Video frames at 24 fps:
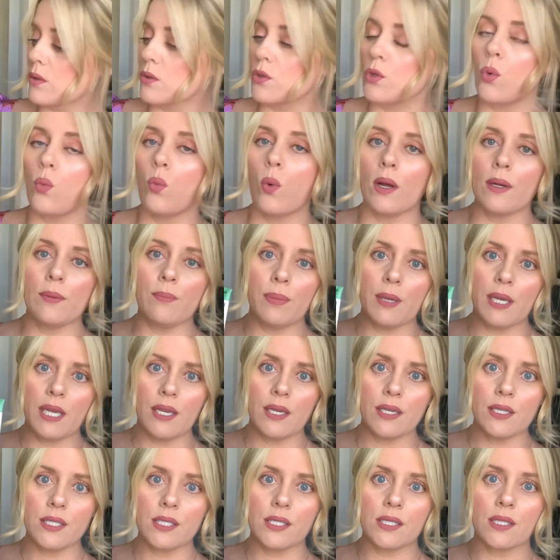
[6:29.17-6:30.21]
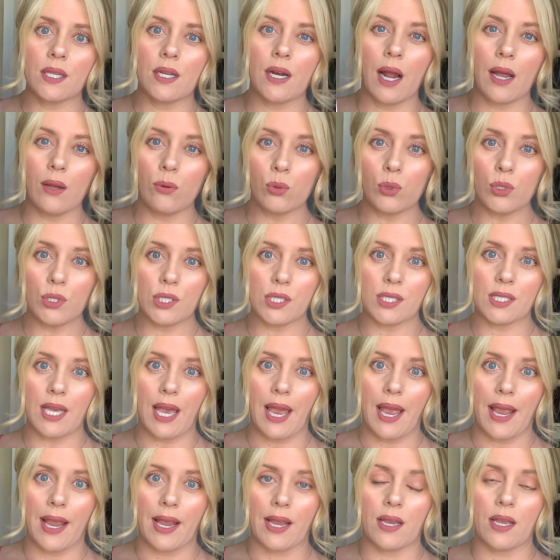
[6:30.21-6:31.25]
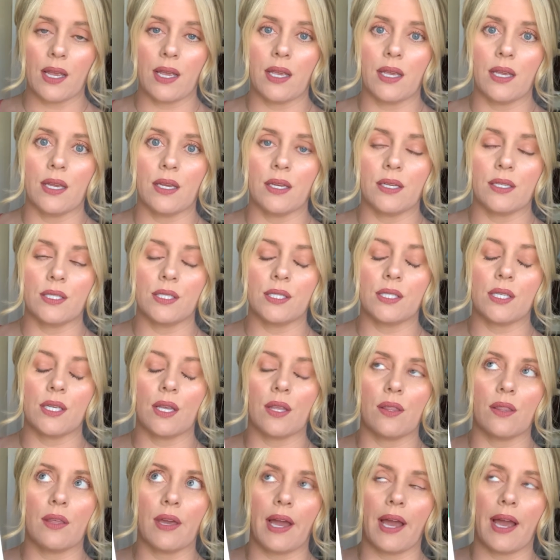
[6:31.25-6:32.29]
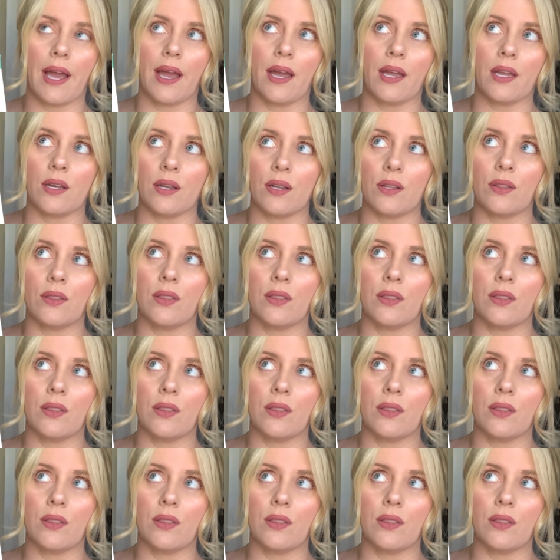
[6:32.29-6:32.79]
The one piece that I will say is that